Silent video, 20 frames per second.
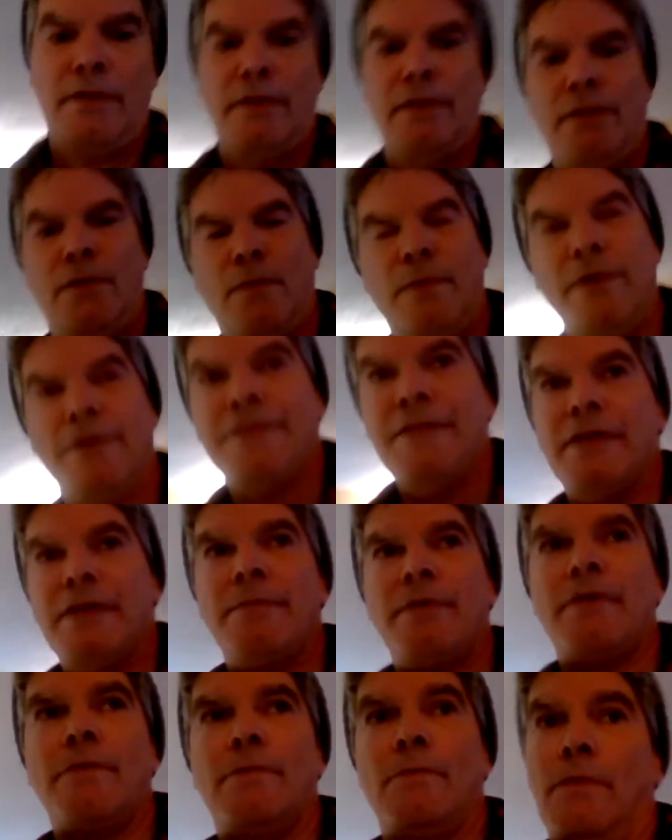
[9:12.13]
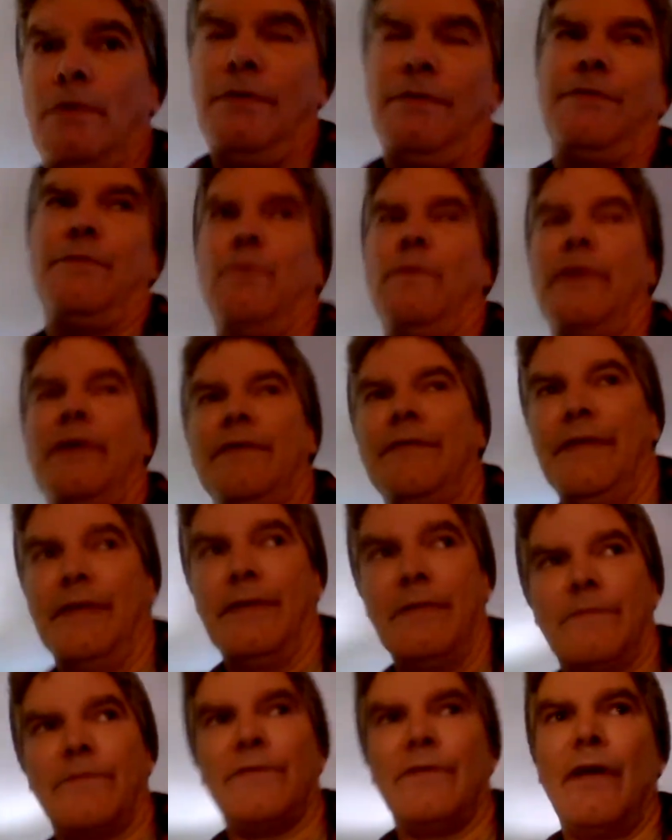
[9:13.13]
There's
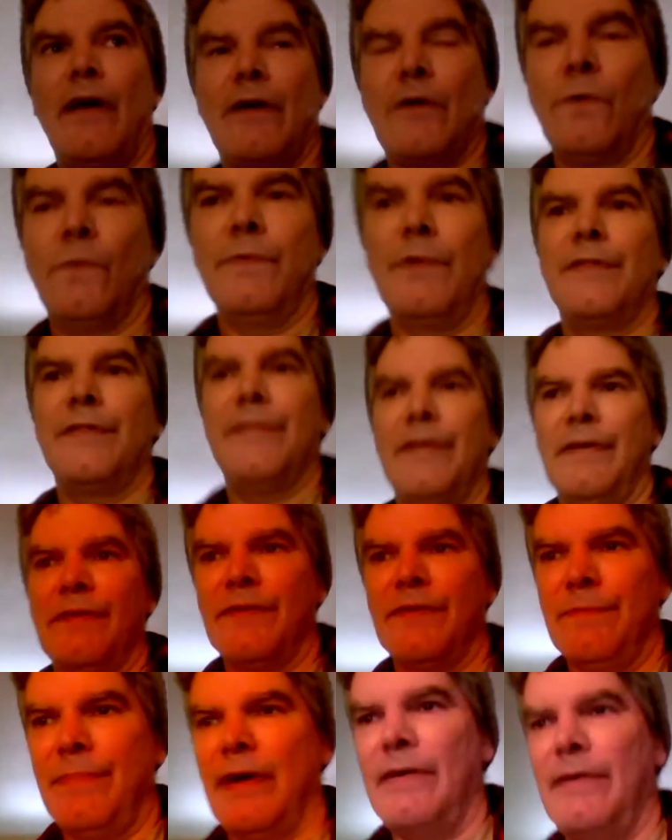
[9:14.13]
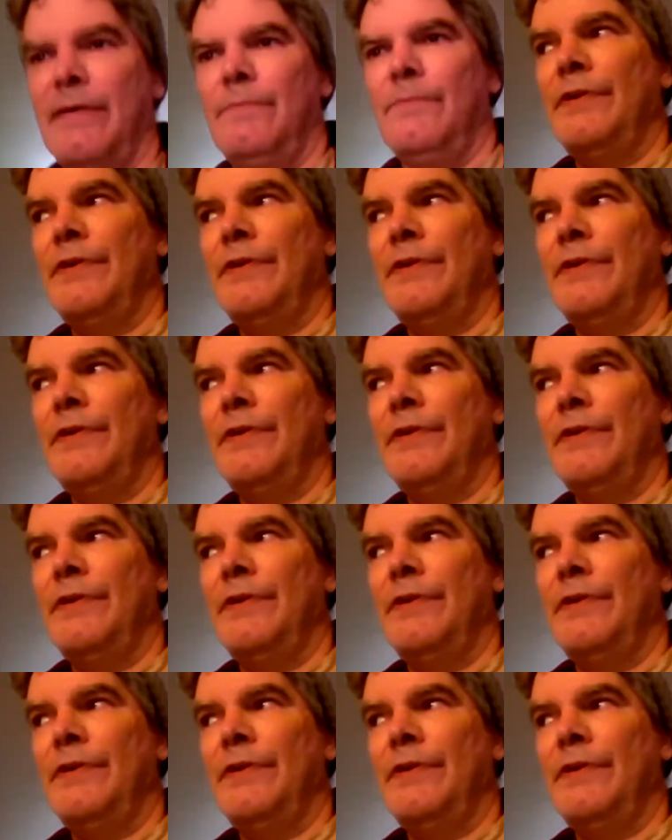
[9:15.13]
a lot of weird things about it.